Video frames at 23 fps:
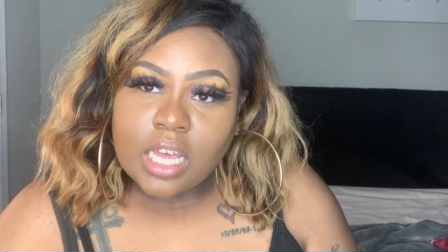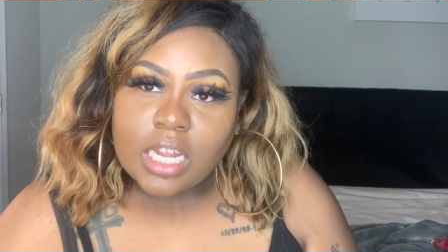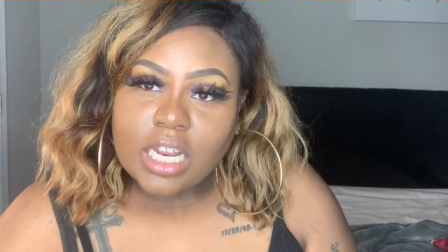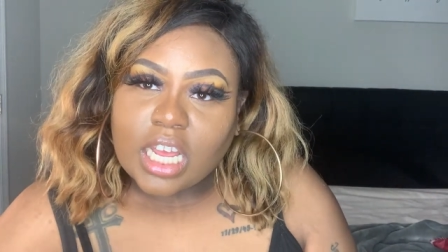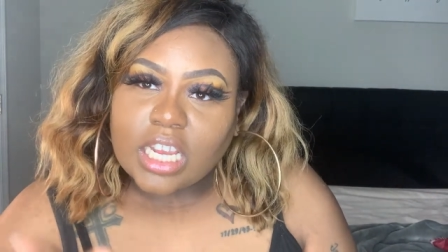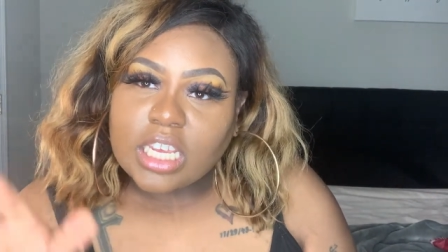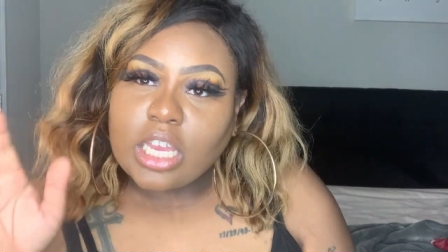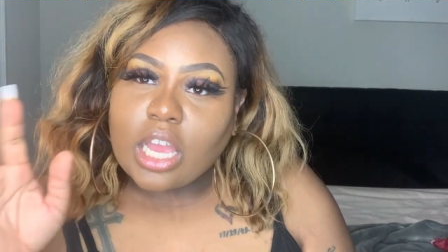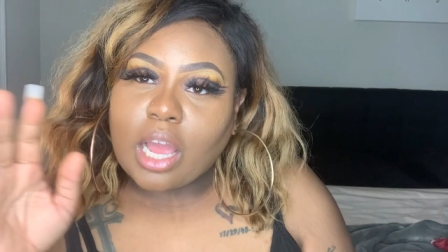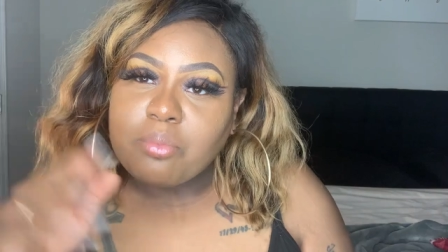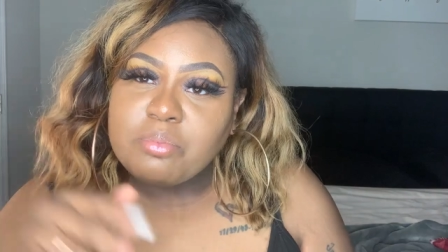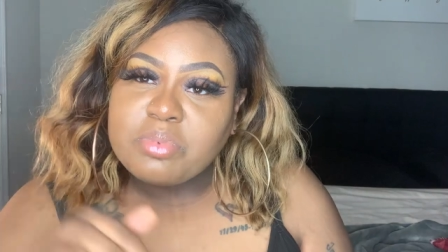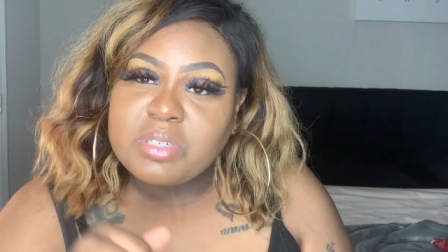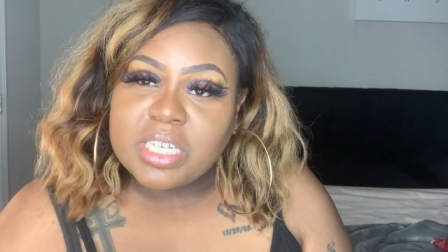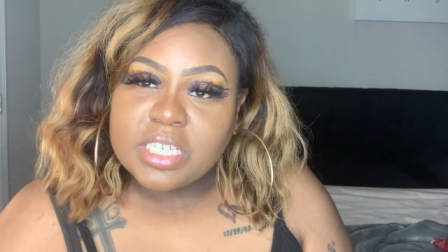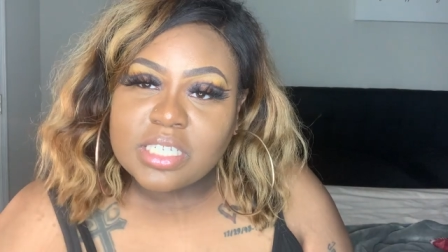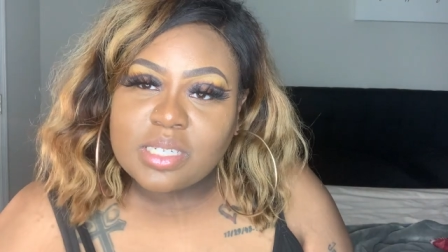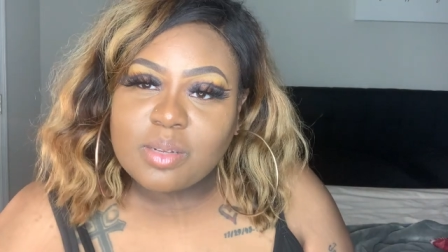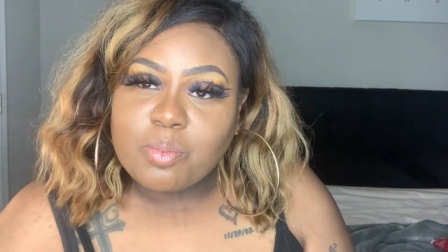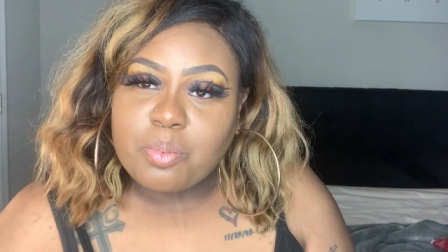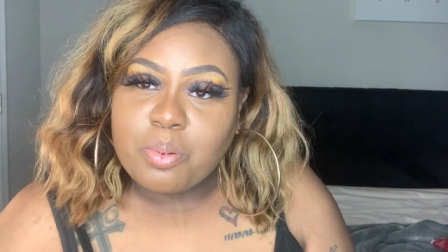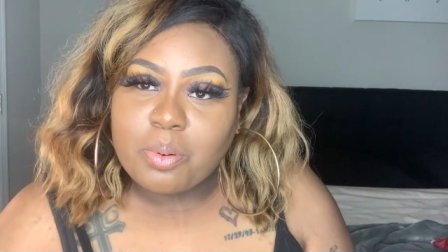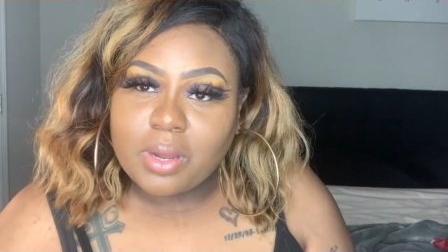like, I'm
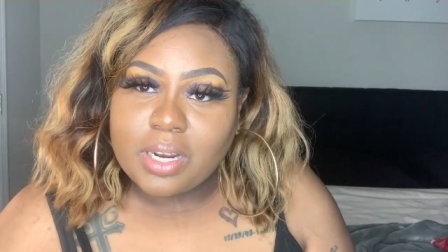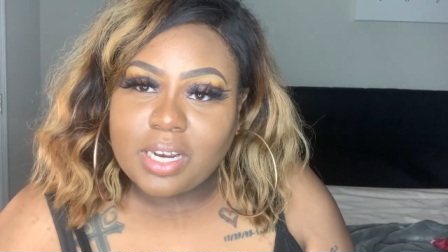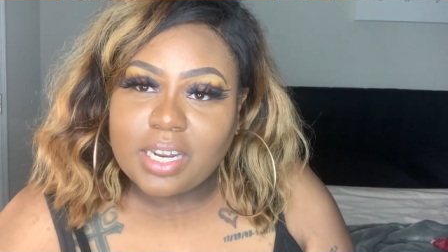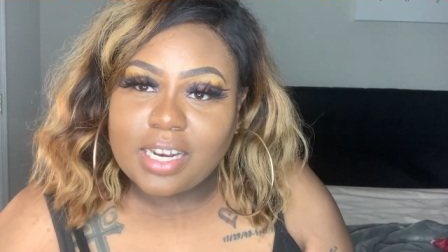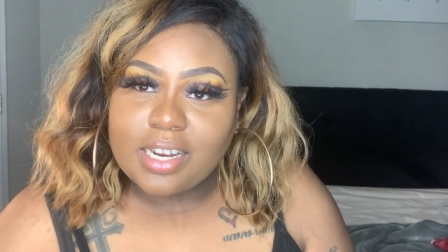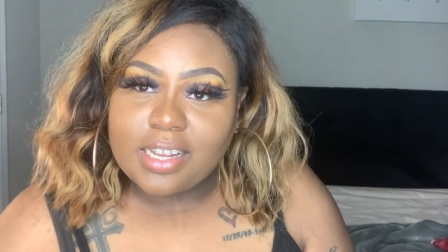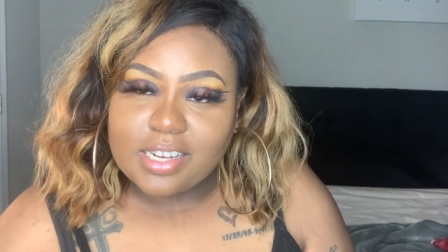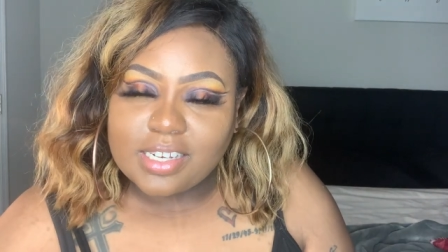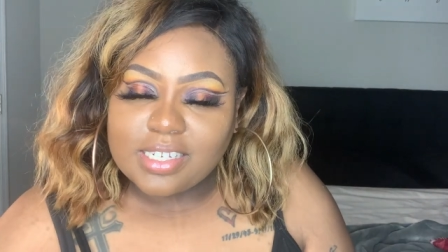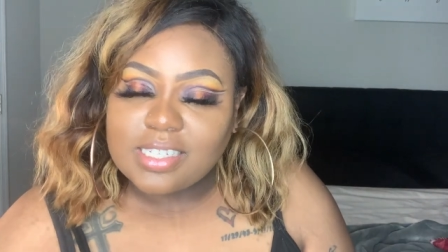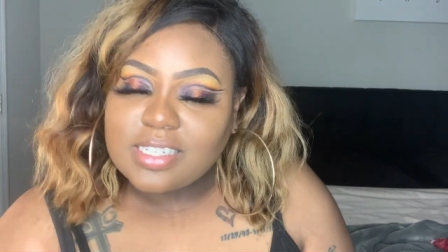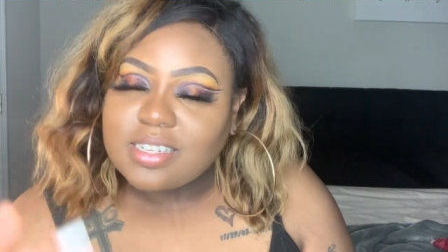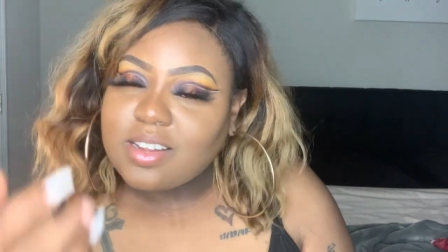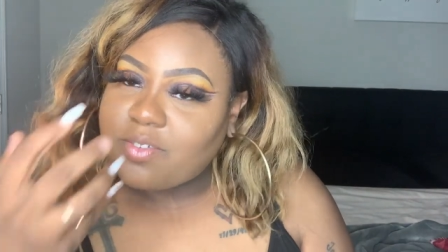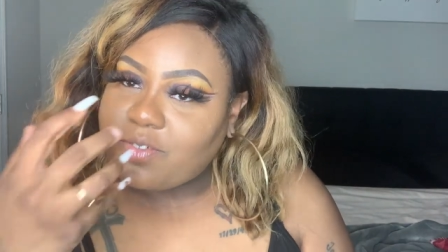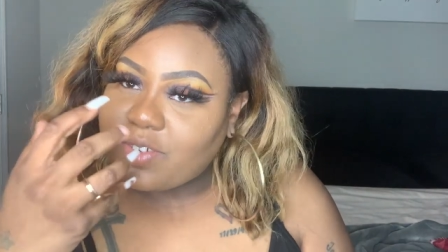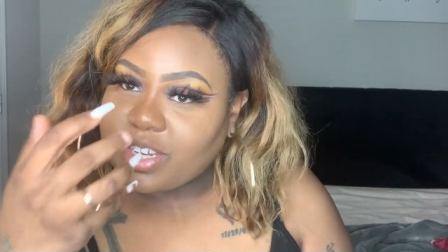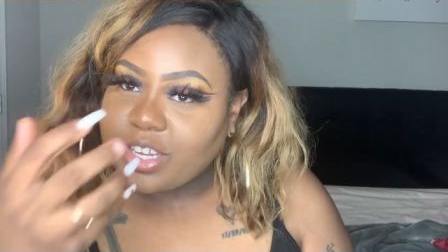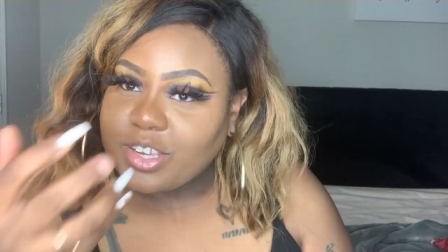disappointed in yourself.